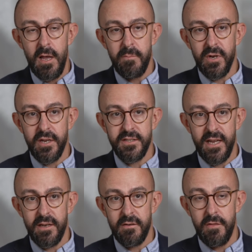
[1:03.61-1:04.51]
Because
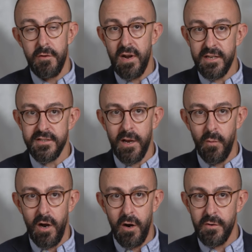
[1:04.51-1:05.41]
in the real estate
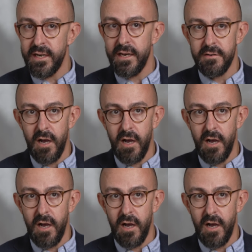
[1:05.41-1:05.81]
world and in